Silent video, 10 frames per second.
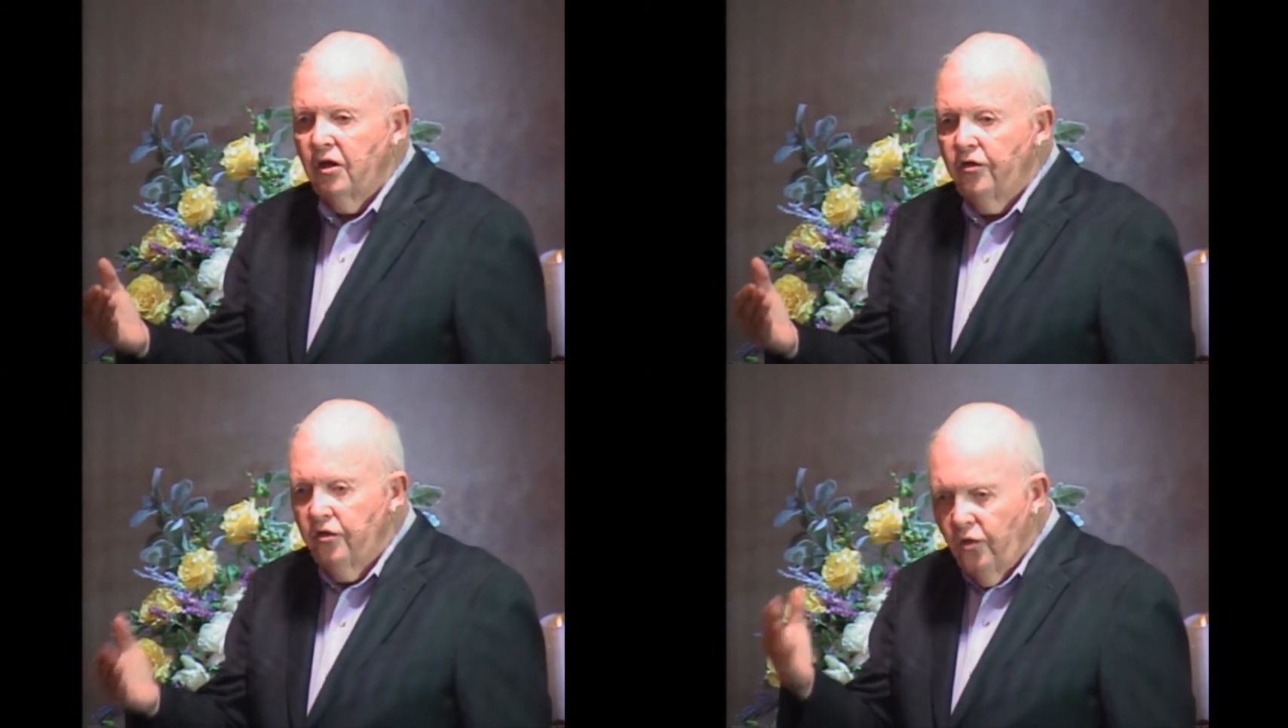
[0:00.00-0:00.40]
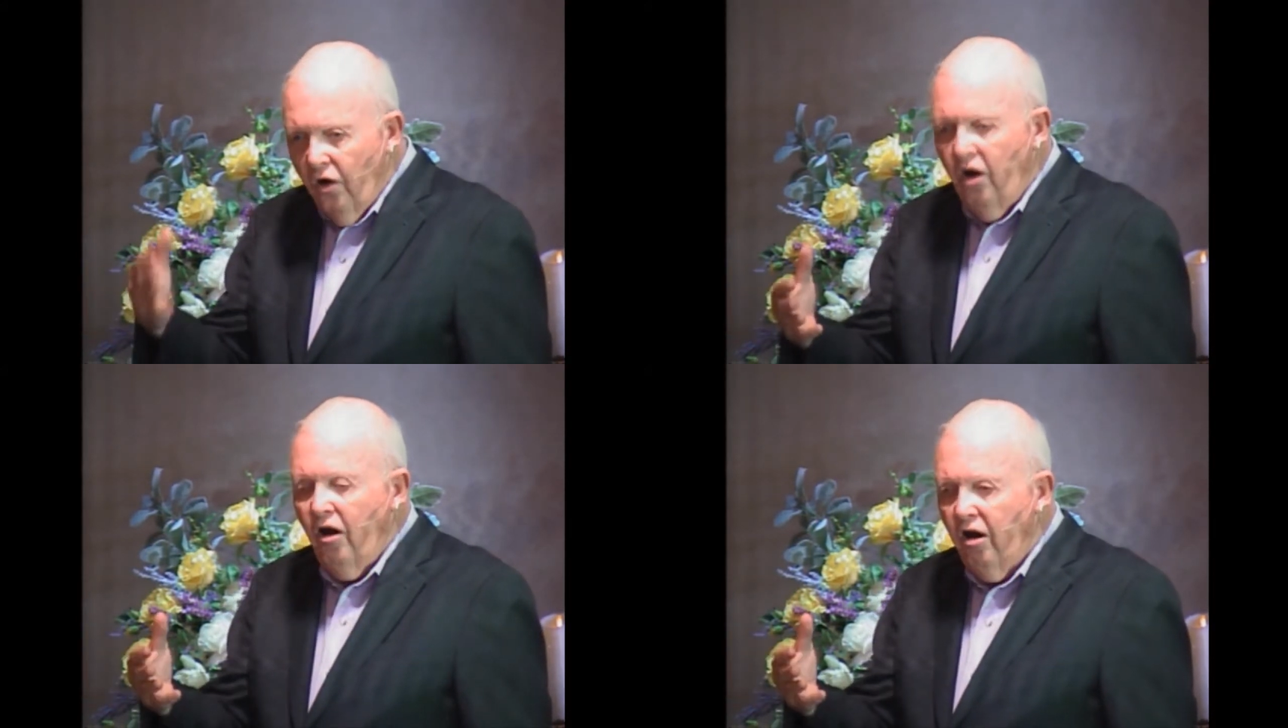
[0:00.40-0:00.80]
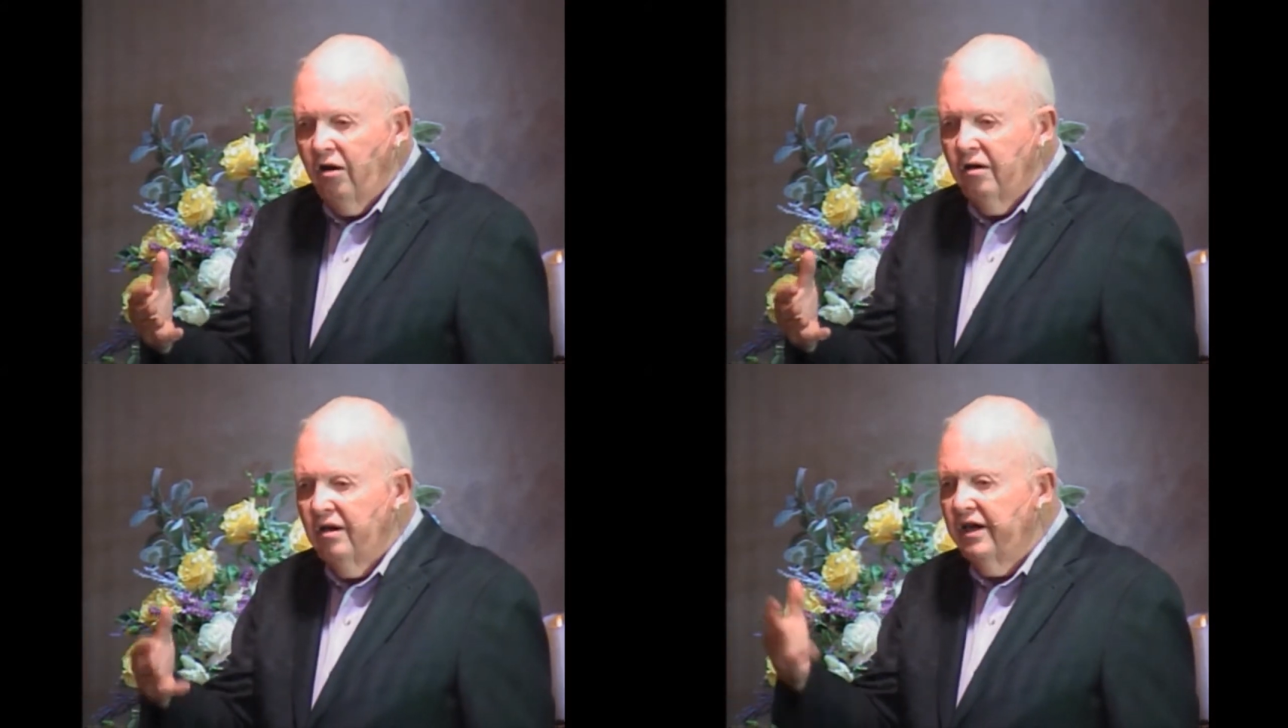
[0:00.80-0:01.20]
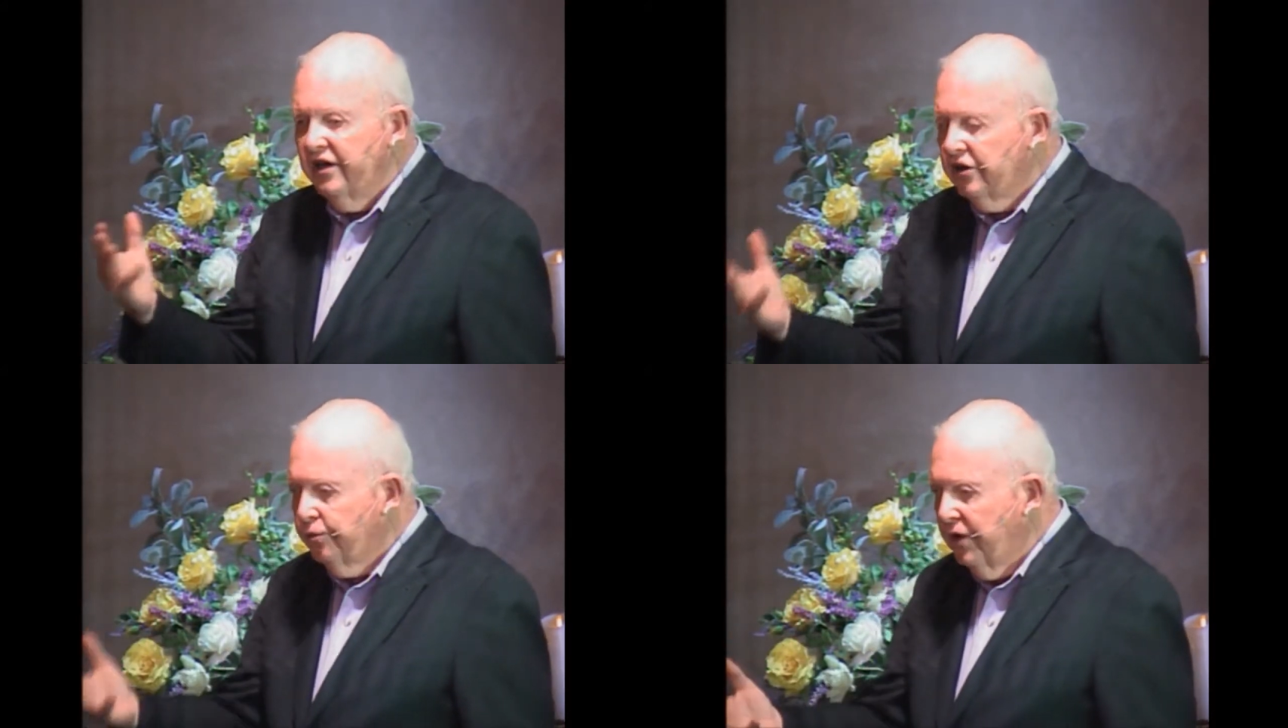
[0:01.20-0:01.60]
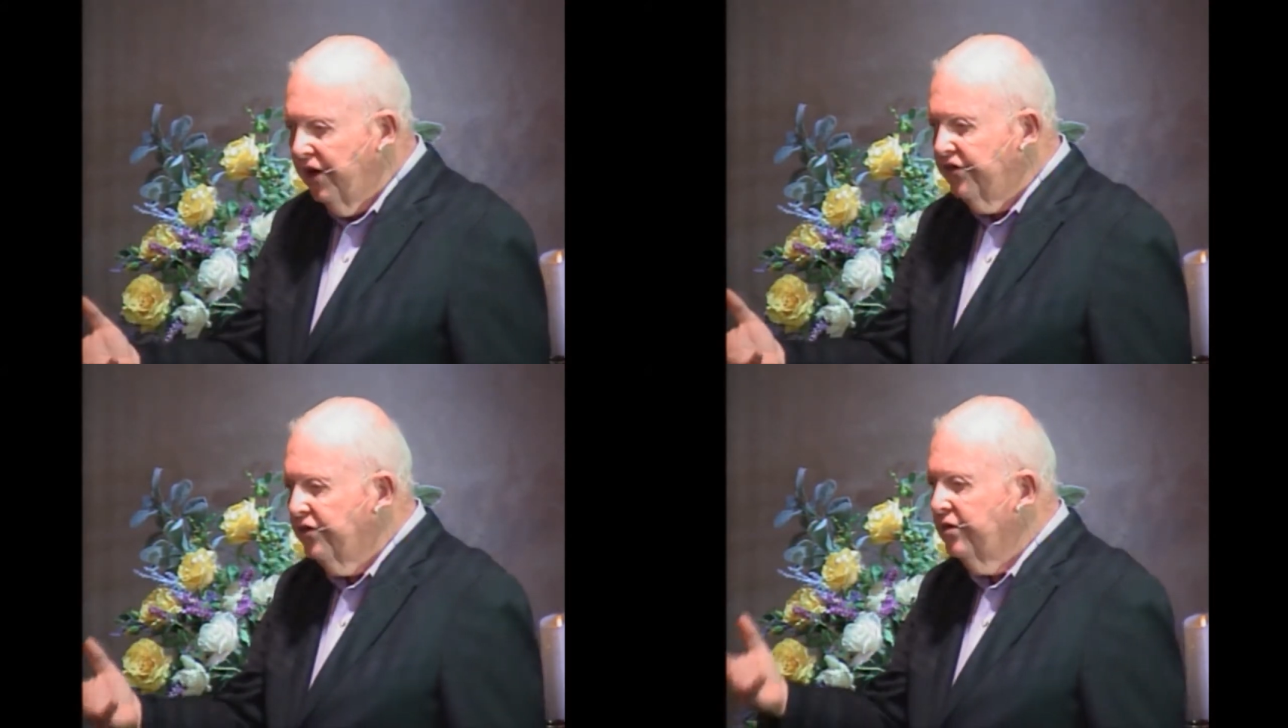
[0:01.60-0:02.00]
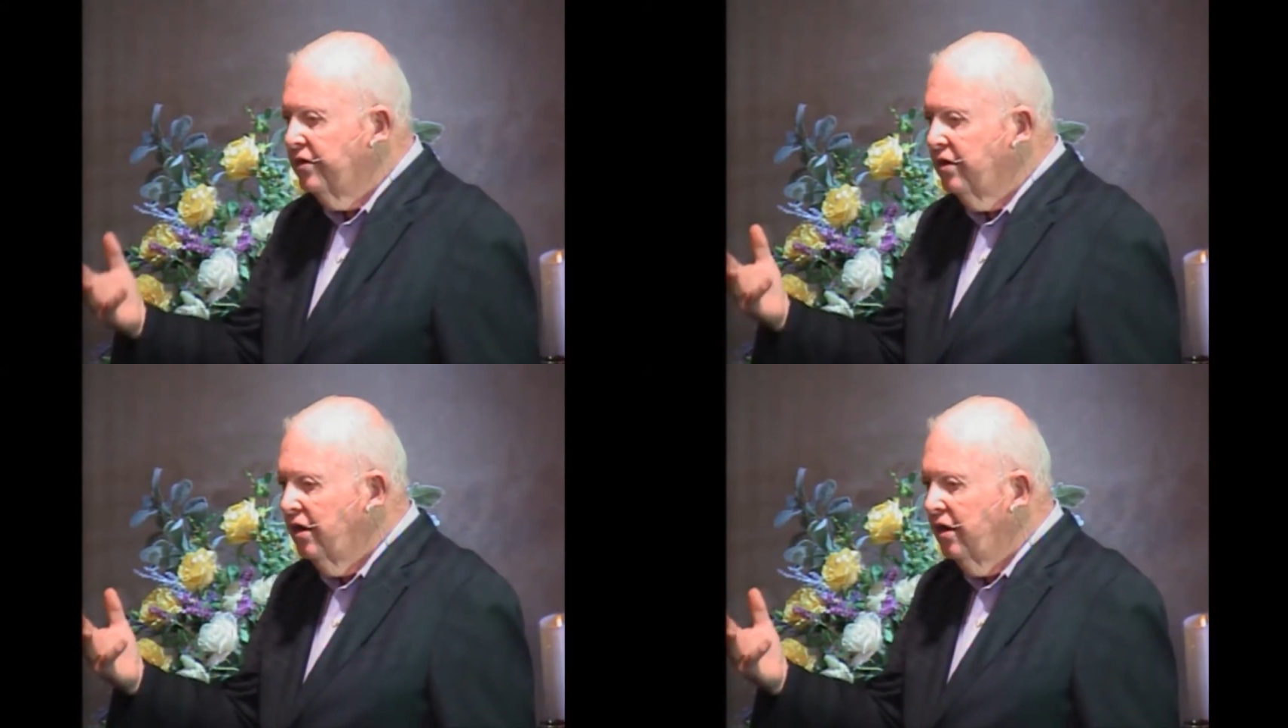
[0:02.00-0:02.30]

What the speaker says: You are an expression